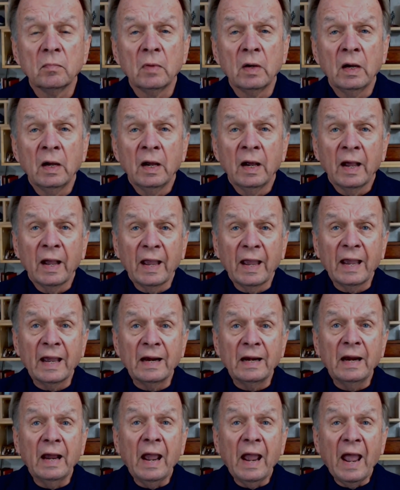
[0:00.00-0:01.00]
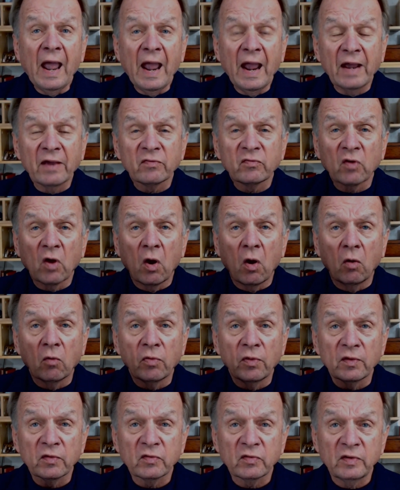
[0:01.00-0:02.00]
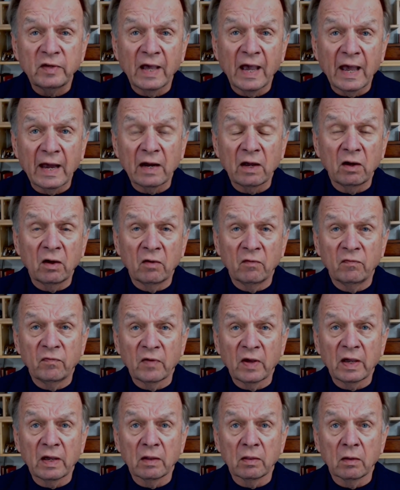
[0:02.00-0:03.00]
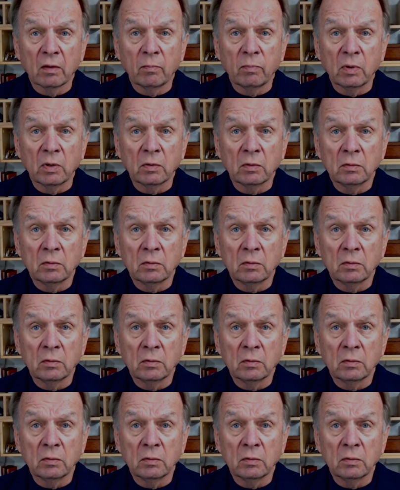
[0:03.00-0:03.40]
and has all this data available.